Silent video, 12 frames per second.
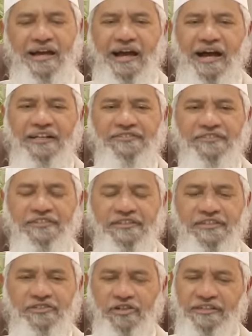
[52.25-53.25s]
Ask
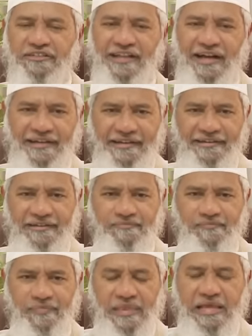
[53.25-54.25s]
Dr. Zakir,
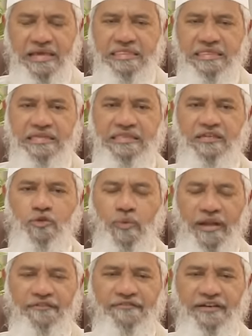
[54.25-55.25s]
Season
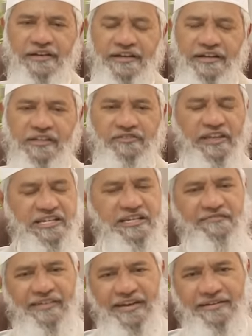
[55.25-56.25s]
12,
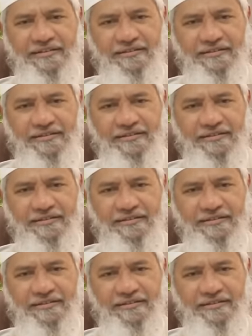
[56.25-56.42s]
Session 1.